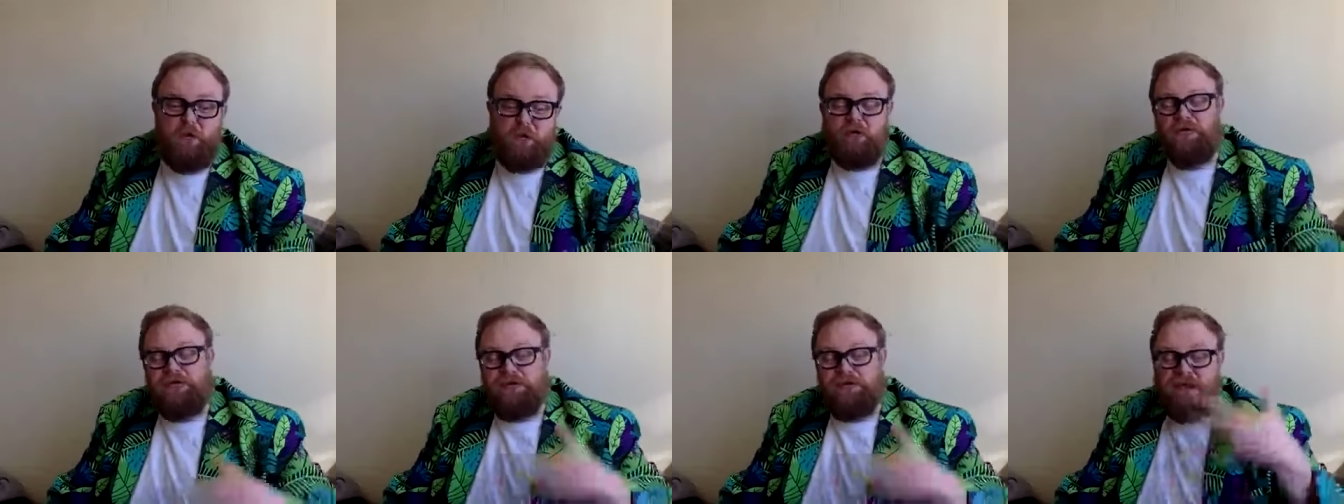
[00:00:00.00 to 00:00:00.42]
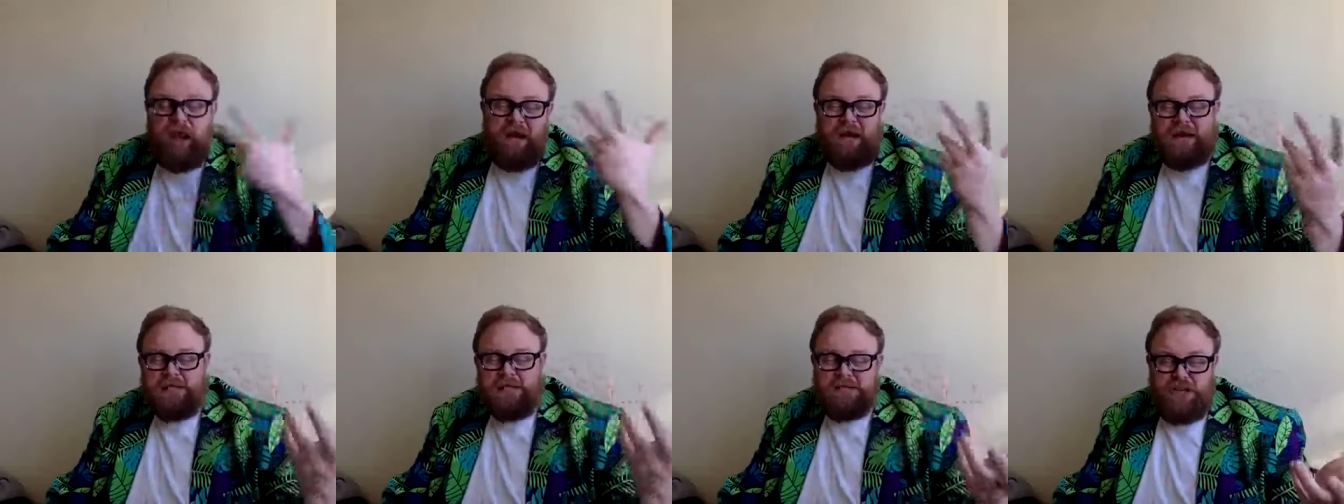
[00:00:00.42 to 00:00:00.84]
all of the
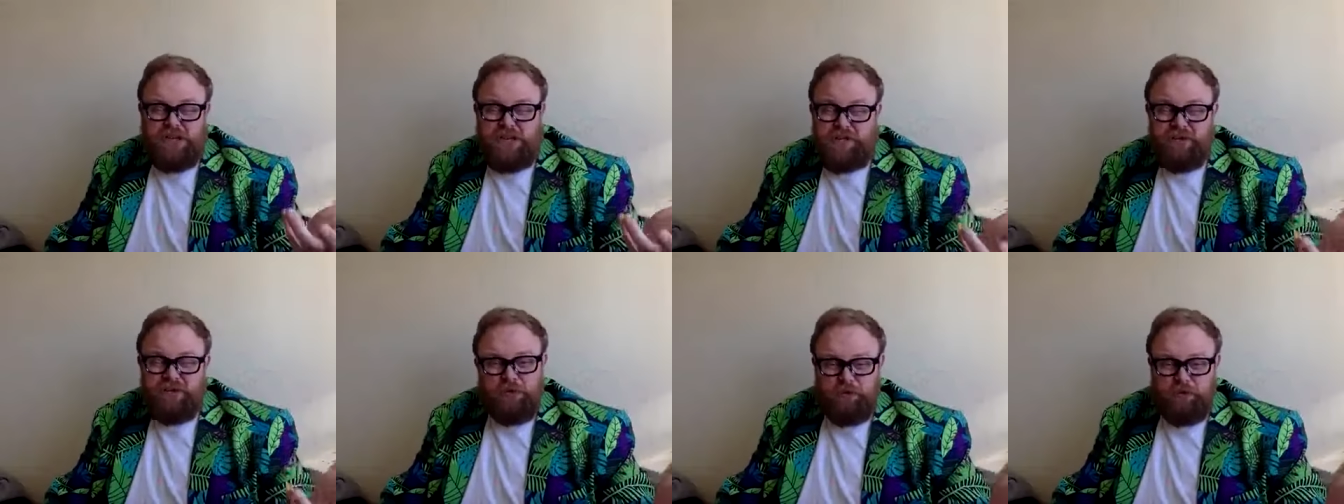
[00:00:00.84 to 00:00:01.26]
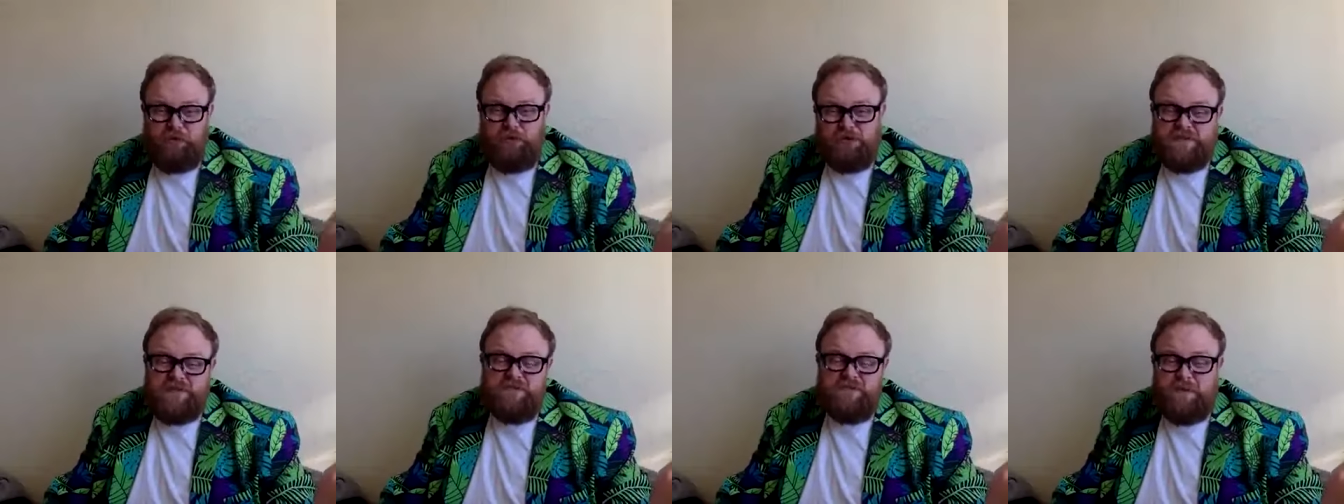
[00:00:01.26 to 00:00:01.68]
internal
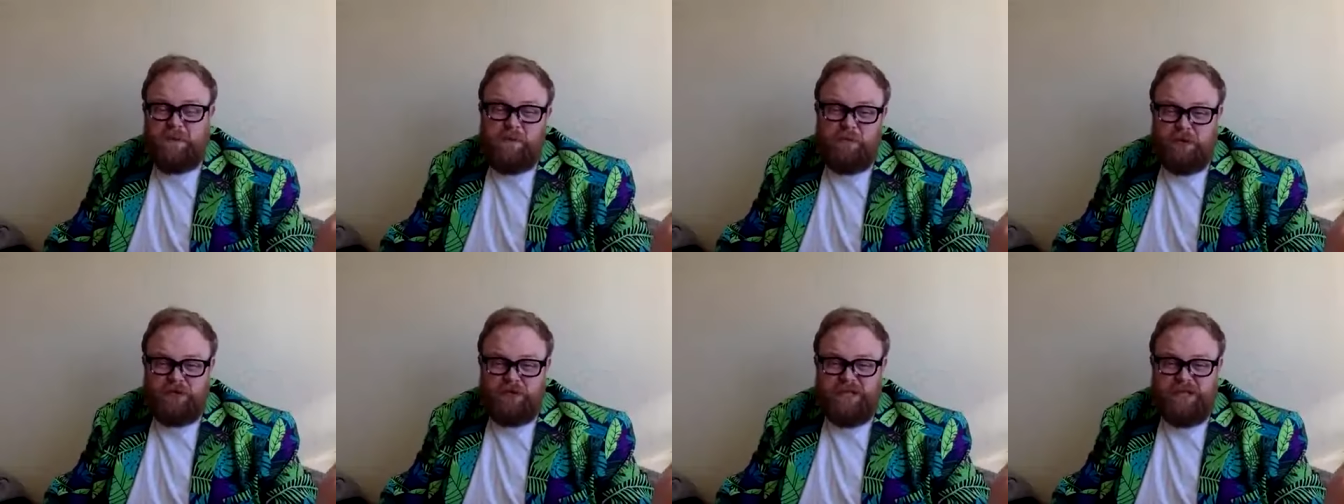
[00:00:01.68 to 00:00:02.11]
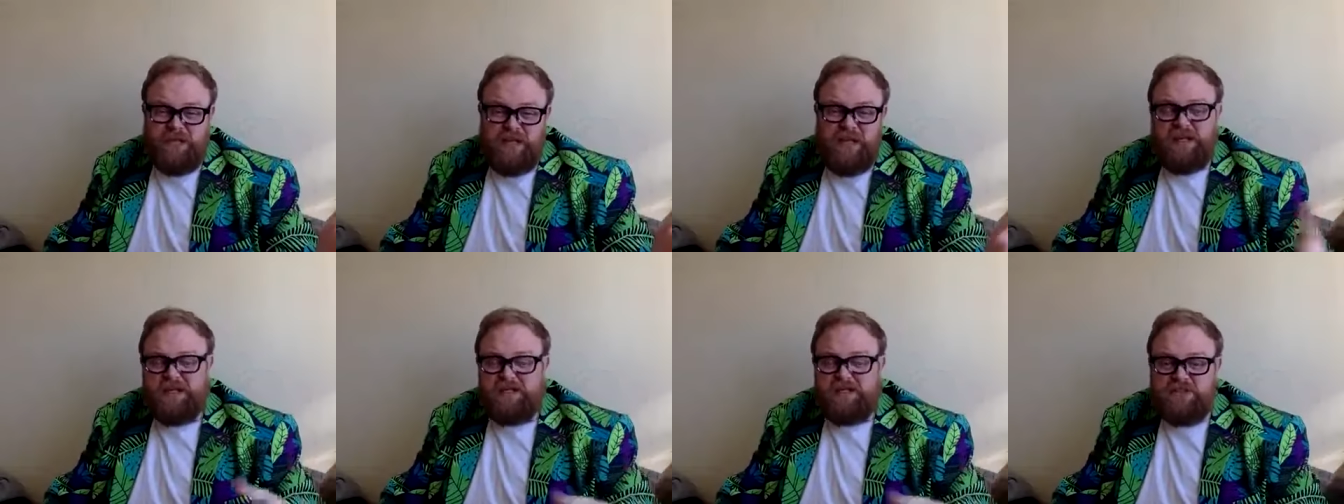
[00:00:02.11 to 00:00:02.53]
organs from a
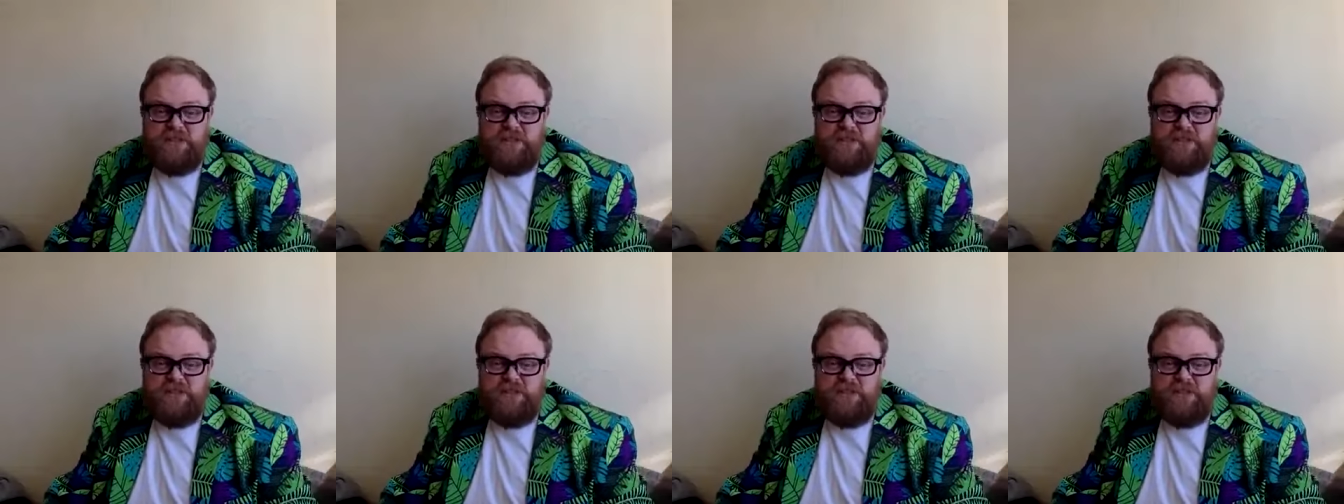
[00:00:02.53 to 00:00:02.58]
body.